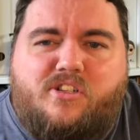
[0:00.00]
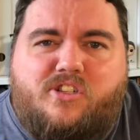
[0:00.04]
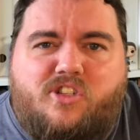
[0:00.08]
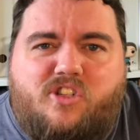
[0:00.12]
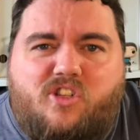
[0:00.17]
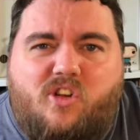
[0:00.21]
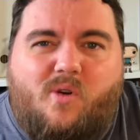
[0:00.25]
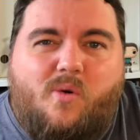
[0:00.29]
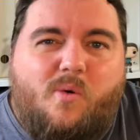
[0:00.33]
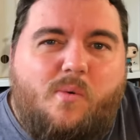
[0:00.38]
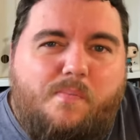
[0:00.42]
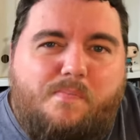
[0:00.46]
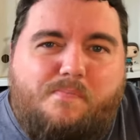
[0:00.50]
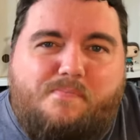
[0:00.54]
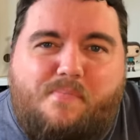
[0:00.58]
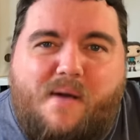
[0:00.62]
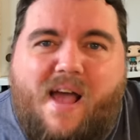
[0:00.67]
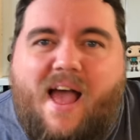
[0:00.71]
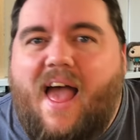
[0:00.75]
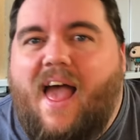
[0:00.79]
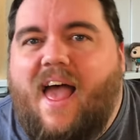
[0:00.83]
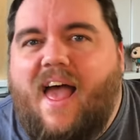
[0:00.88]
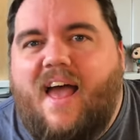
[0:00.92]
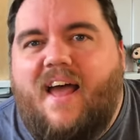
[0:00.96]
so
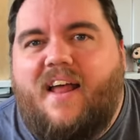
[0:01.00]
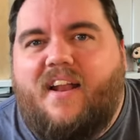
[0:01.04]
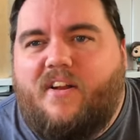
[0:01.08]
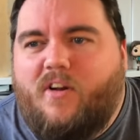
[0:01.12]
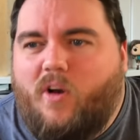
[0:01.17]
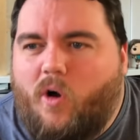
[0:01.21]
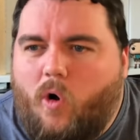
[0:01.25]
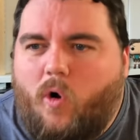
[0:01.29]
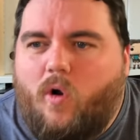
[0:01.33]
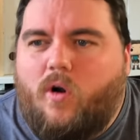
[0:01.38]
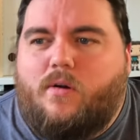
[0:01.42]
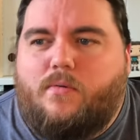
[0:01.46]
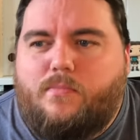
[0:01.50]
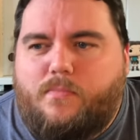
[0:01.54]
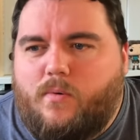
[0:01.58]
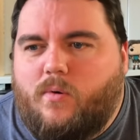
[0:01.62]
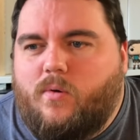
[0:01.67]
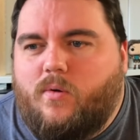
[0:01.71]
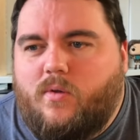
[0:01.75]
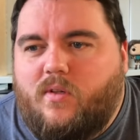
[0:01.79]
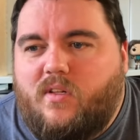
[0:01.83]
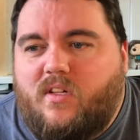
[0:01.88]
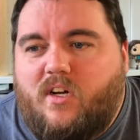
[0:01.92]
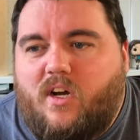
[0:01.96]
bad and
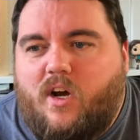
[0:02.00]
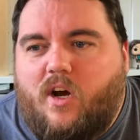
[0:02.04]
horrible